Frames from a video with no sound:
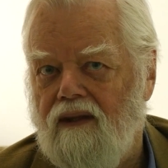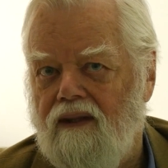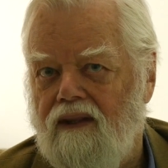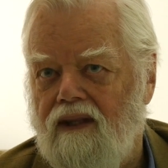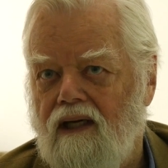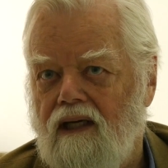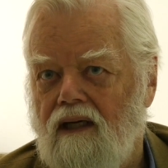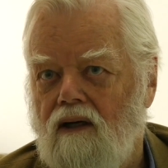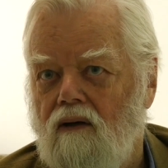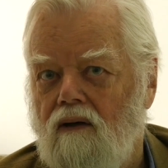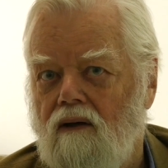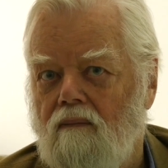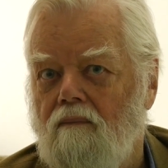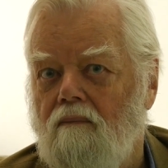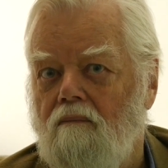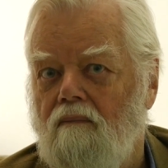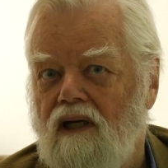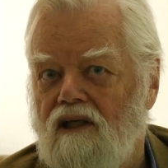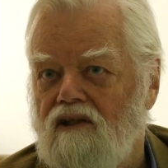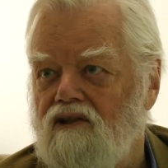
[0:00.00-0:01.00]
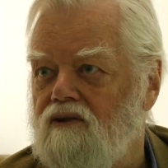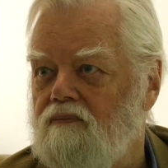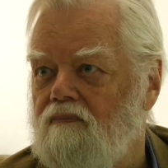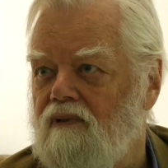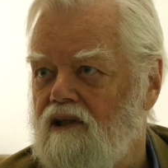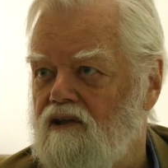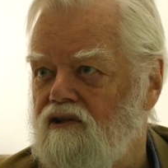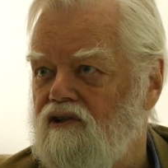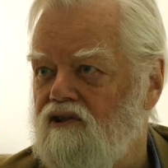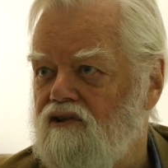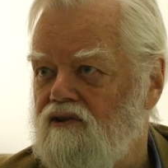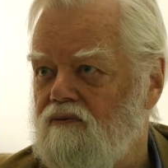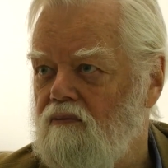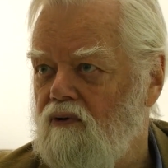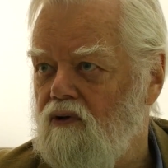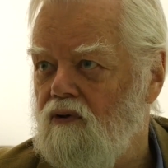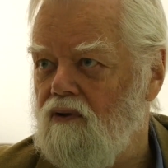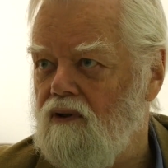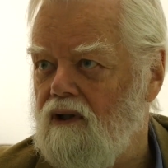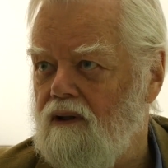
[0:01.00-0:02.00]
they got much, much
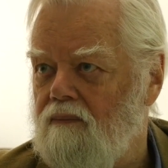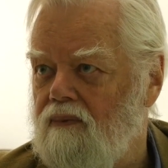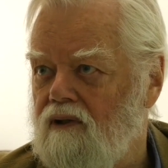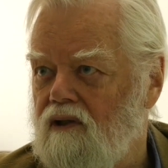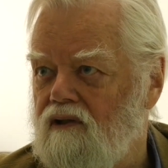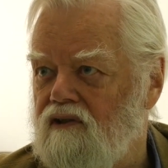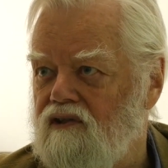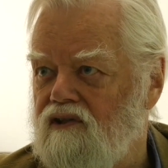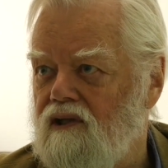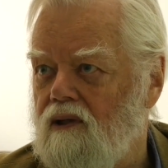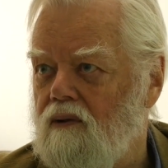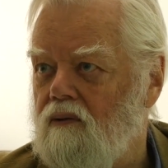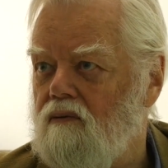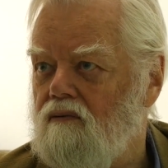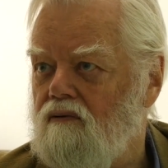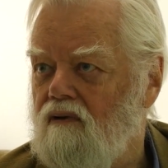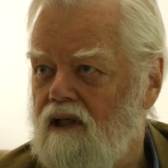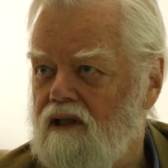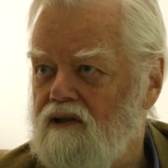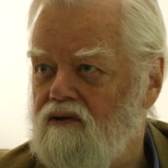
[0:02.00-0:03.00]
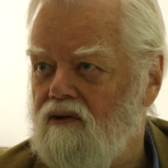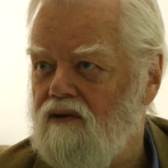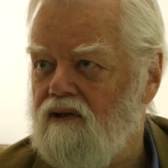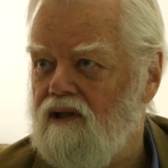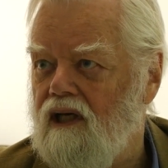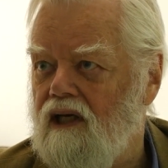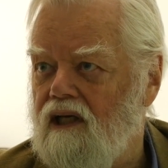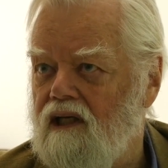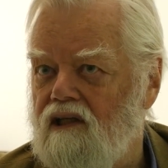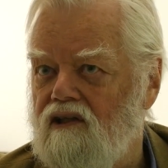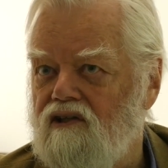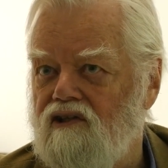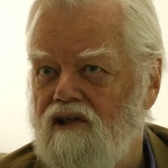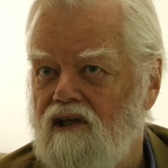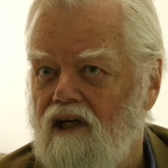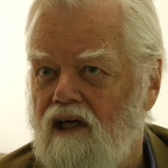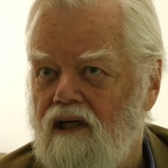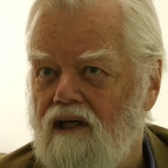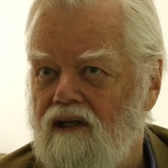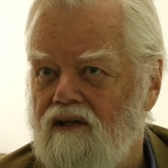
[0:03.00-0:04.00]
smaller because they were right on the edge
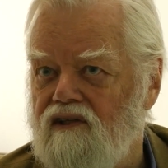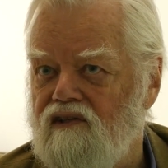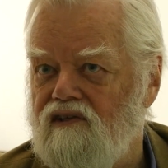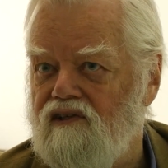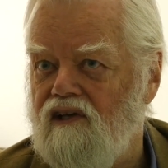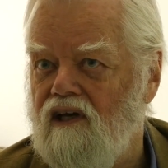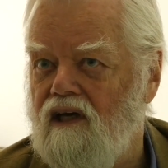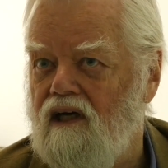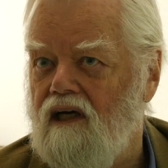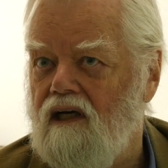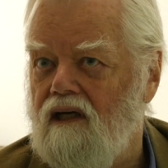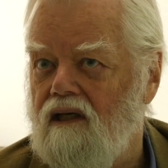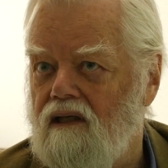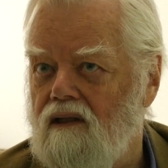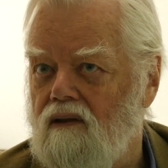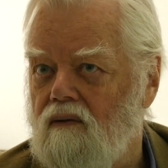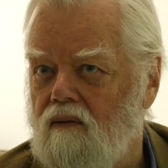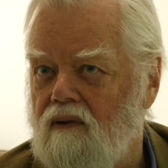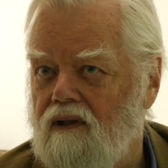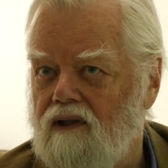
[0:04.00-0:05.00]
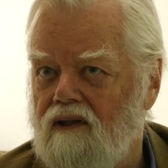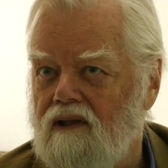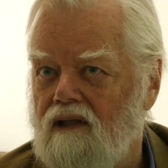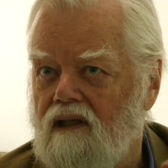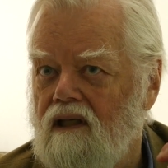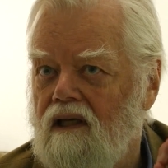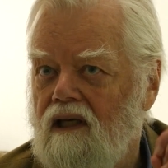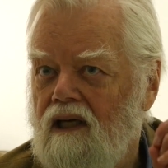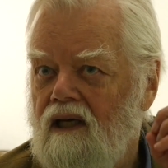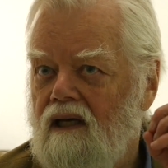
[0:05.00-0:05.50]
near the Sahara where the